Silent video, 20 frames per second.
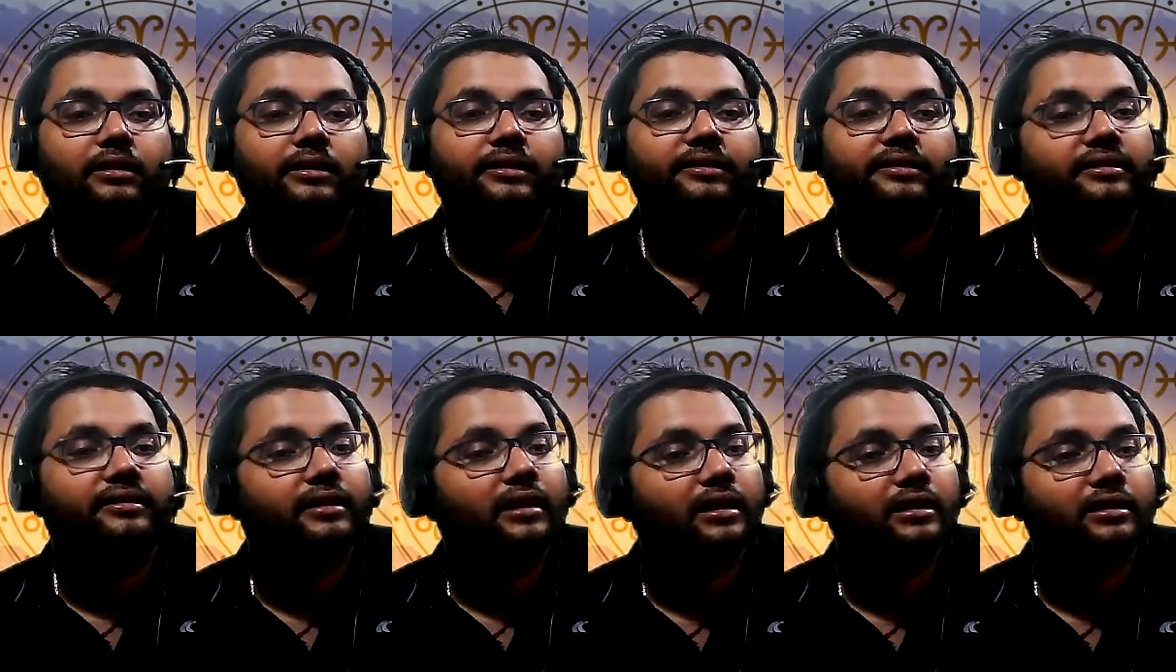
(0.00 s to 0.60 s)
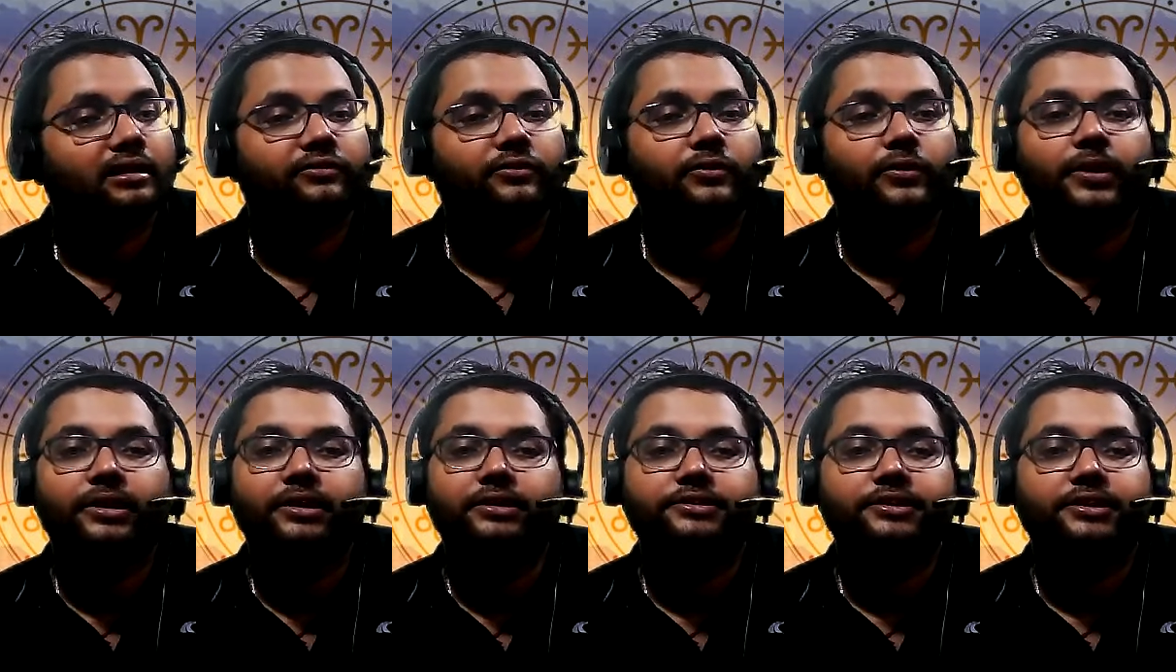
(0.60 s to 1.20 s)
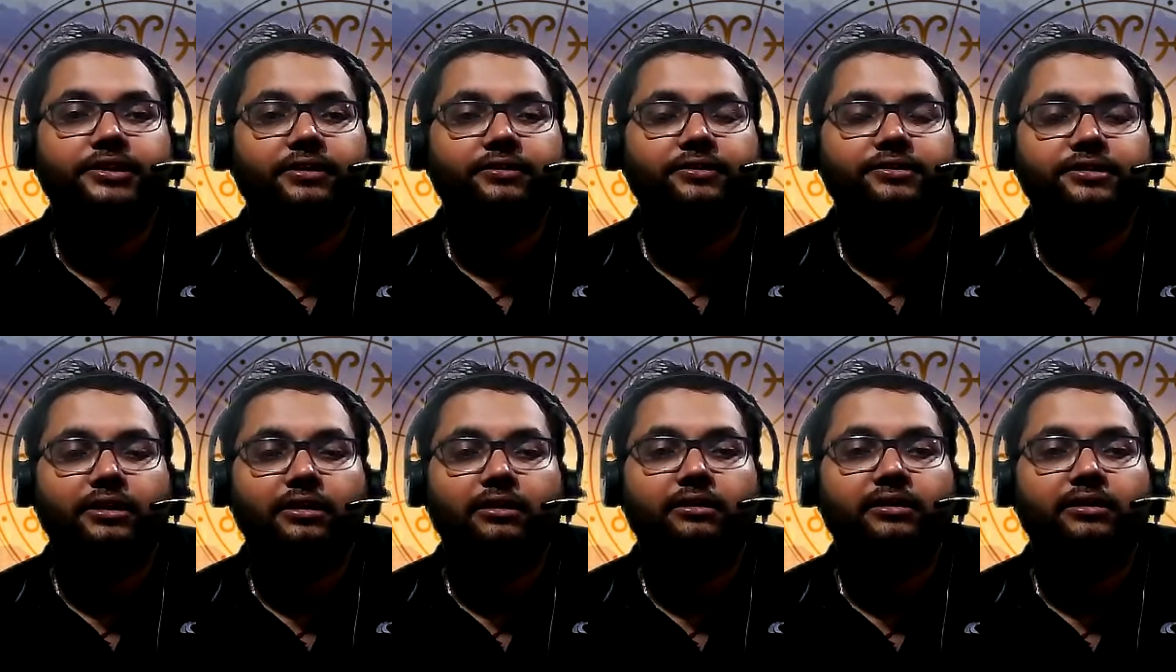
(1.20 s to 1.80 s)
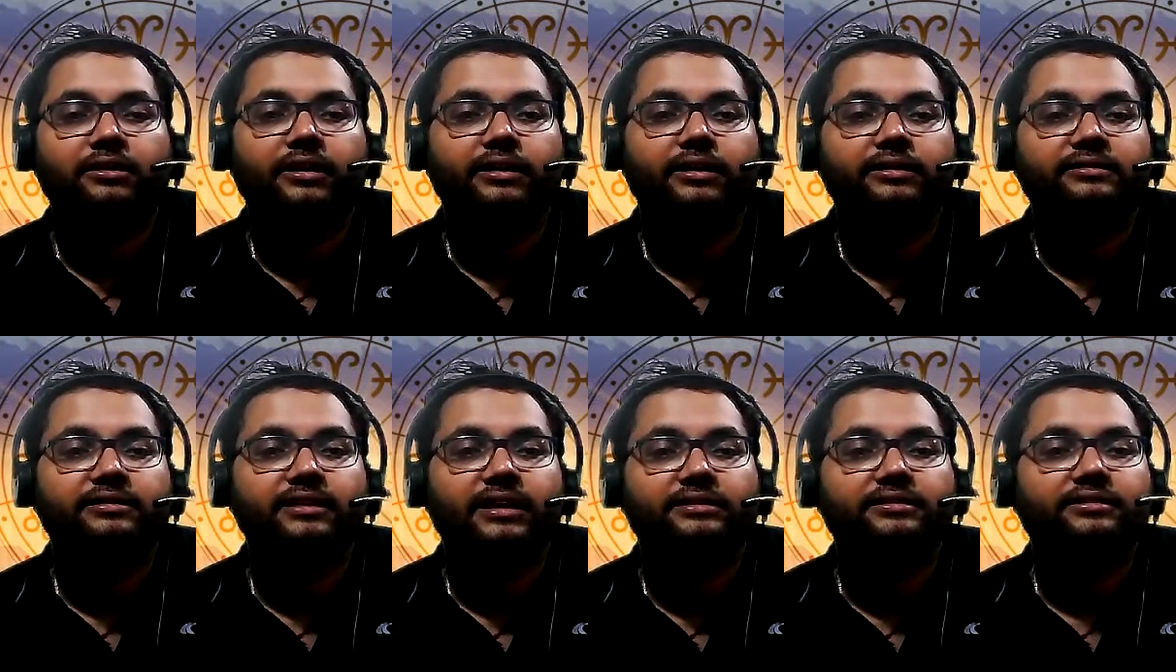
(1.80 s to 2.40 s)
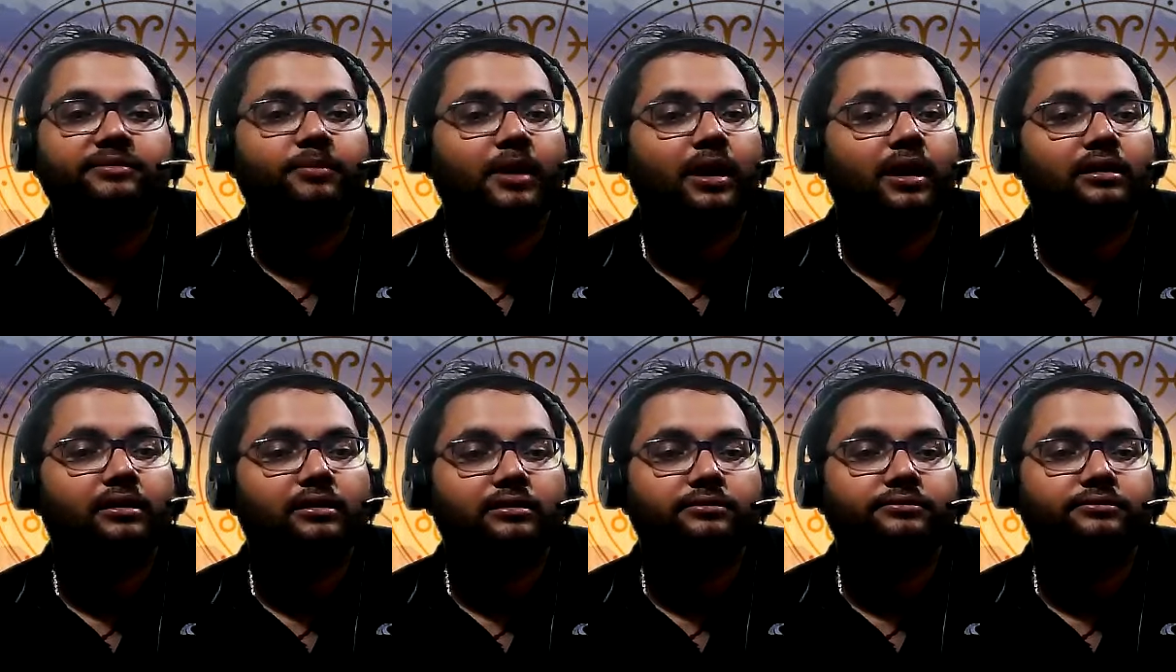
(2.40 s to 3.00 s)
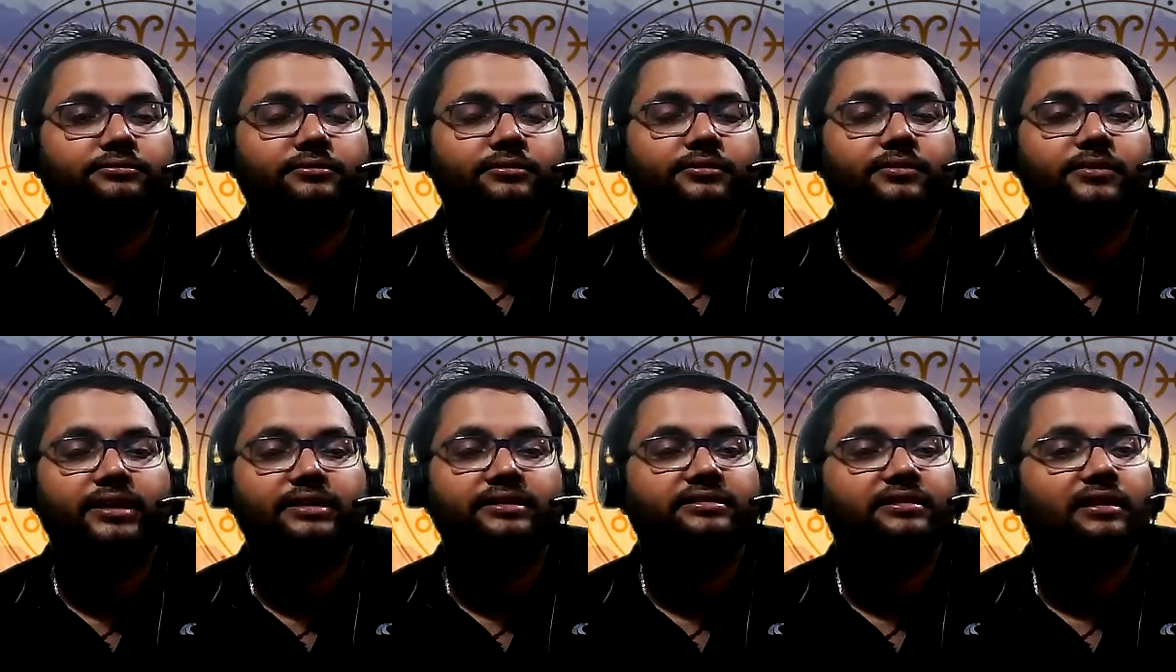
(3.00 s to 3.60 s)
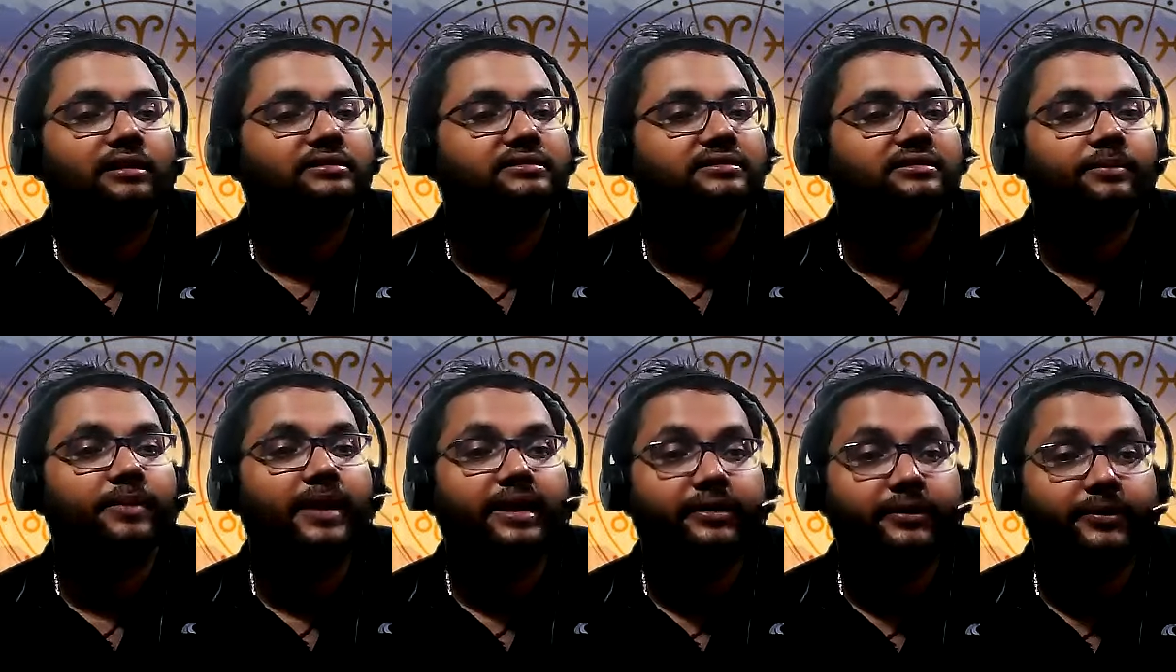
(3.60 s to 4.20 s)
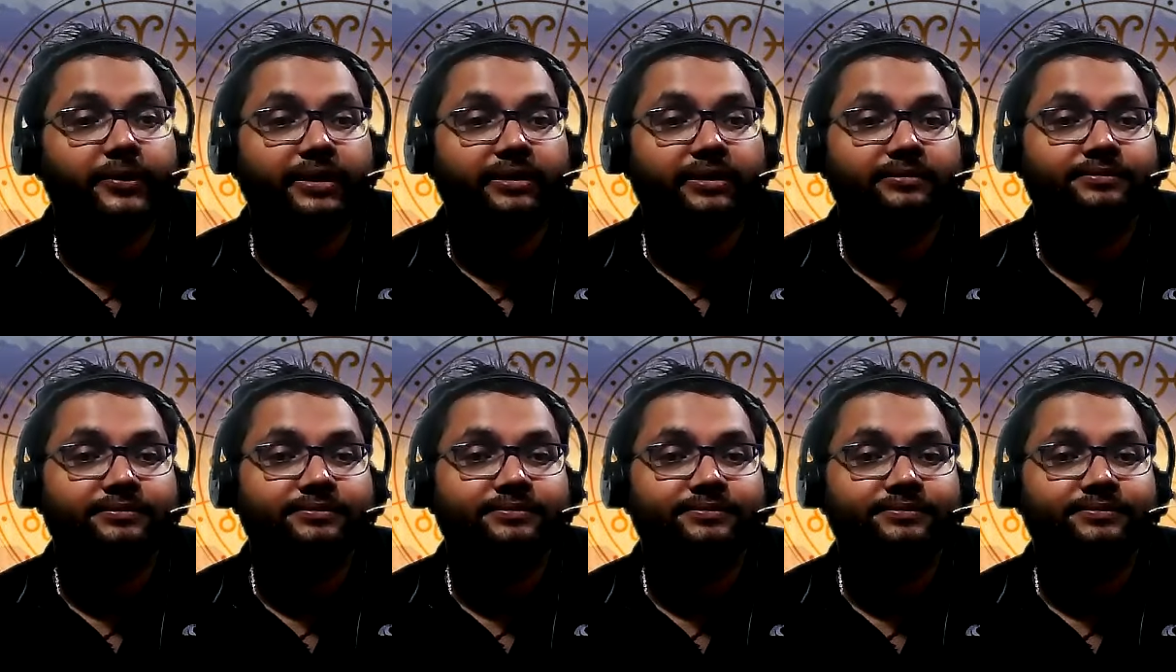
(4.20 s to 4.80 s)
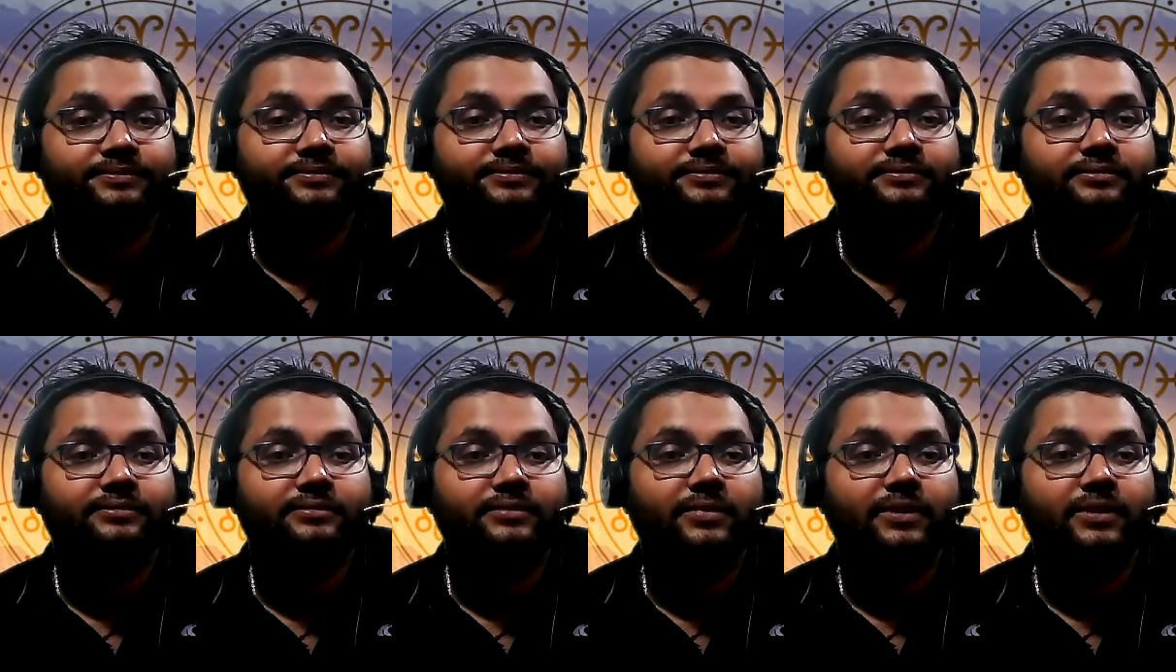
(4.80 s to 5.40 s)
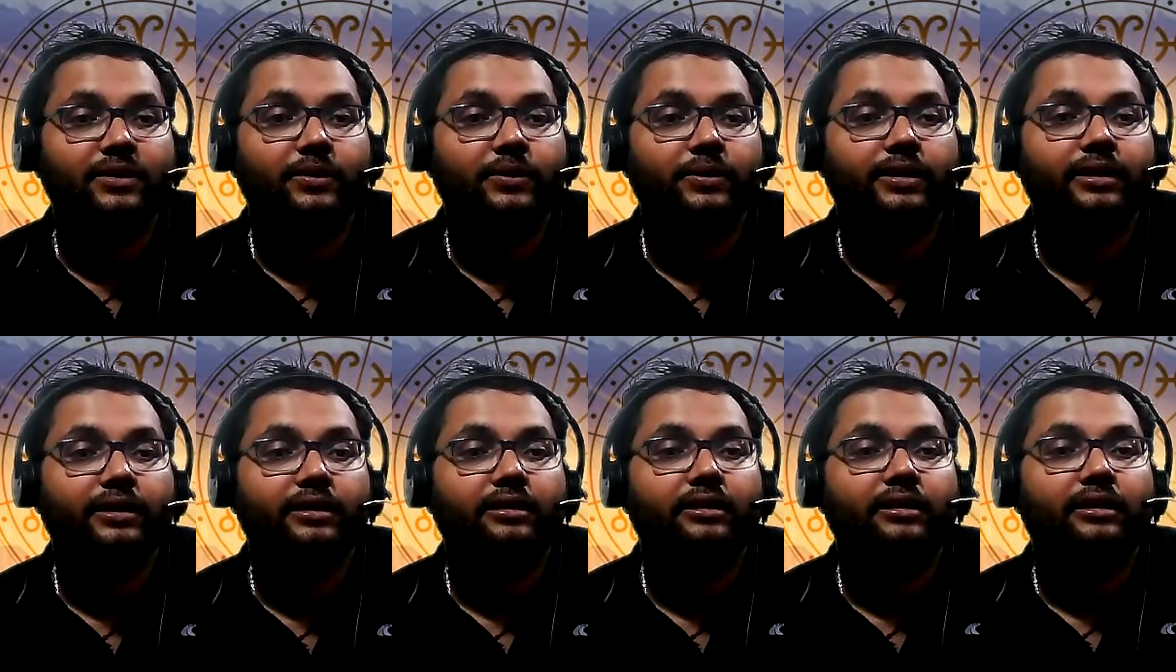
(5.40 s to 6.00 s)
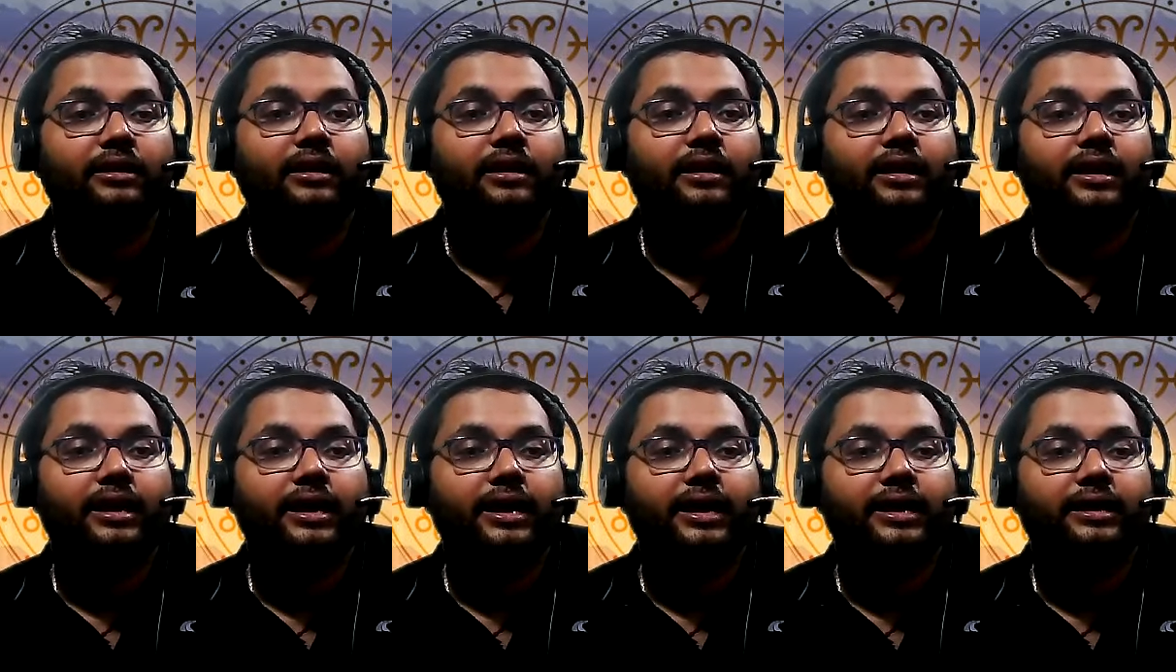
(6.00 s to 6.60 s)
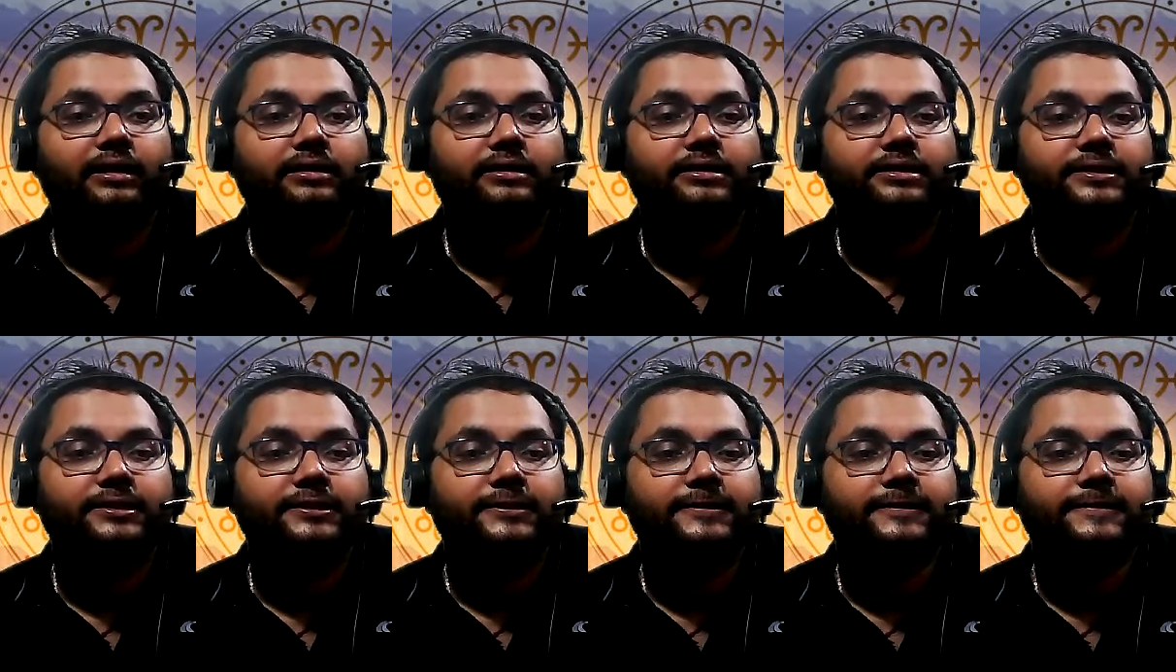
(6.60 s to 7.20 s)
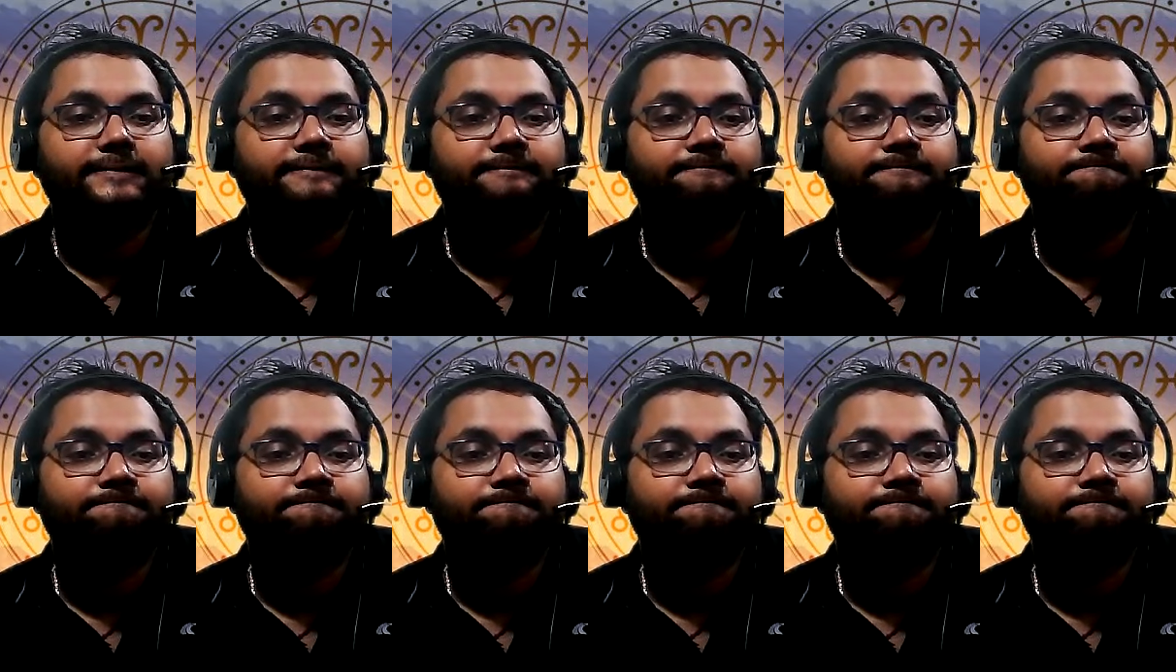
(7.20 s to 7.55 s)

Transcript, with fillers: is the Karaka for energy in our chart. It is that spark that starts the battery. Okay. And uh,